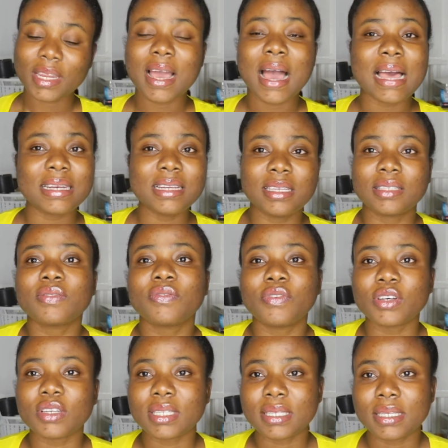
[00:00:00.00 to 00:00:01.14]
at least
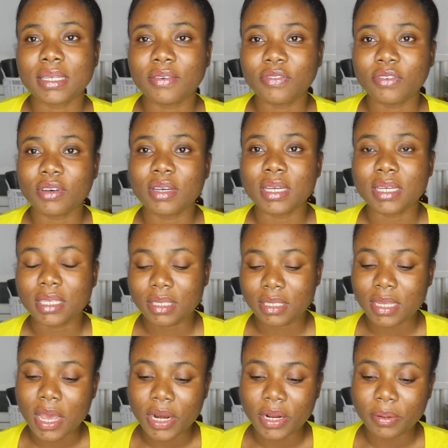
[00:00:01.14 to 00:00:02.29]
for a
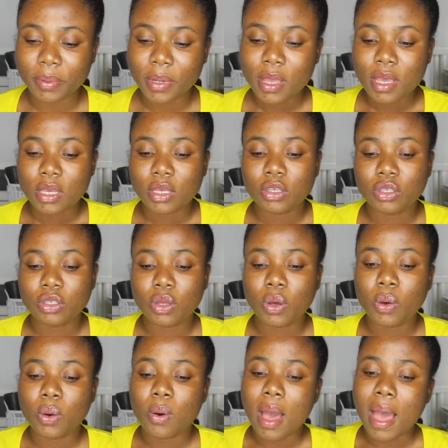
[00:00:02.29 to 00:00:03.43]
startup.
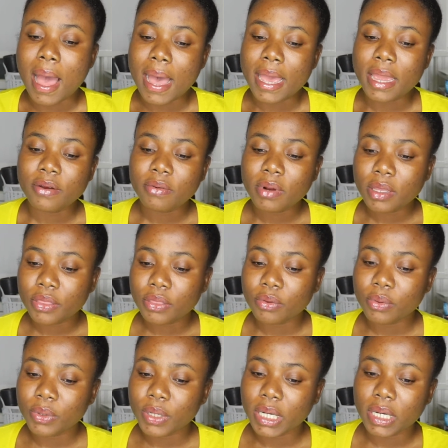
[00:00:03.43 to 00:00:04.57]
So I read
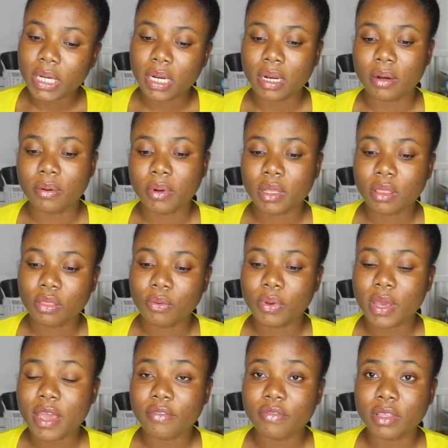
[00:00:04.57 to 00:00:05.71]
through it, and I read through
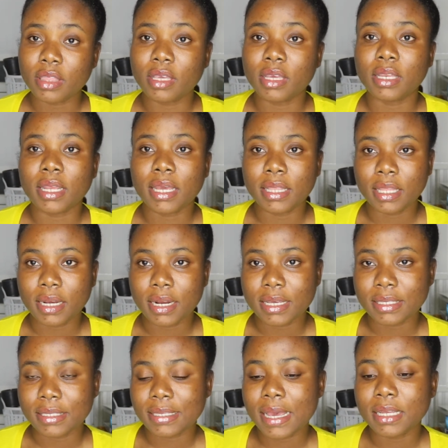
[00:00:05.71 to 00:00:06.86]
everything, and then I
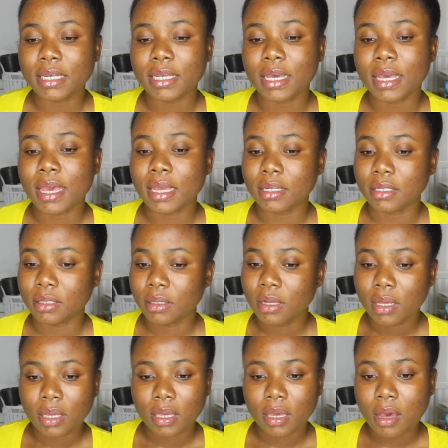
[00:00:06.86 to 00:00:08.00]
signed it and
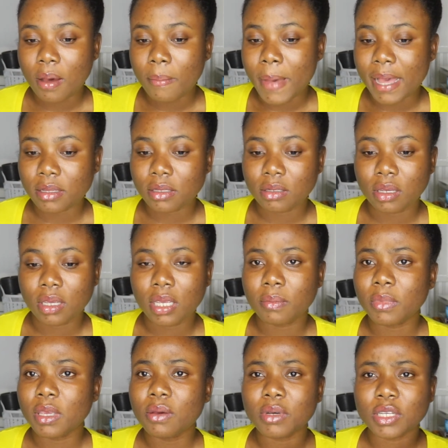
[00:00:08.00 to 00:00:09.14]
got back to
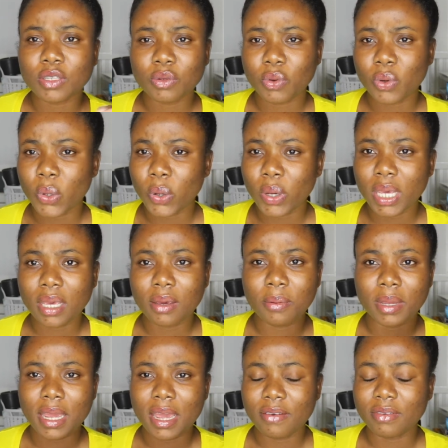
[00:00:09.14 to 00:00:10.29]
him. He was quick
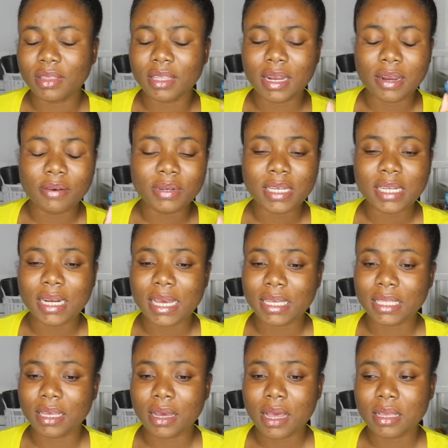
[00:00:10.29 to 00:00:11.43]
with everything. I really
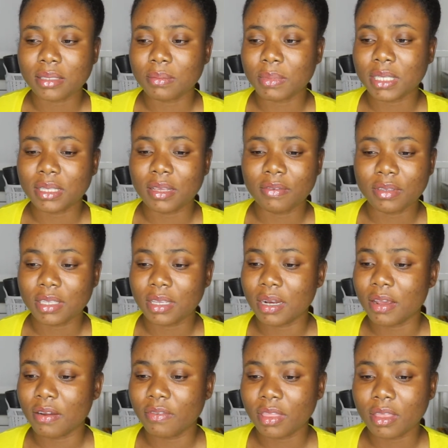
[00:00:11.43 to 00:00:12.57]
liked the customer service and
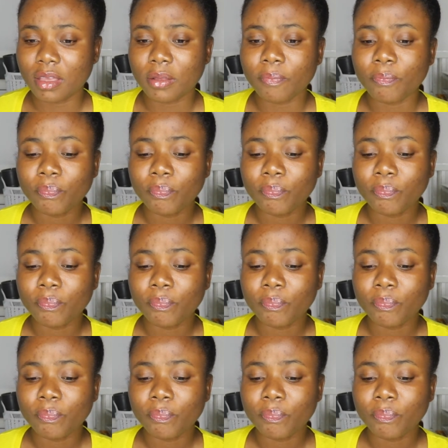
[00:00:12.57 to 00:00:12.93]
everything.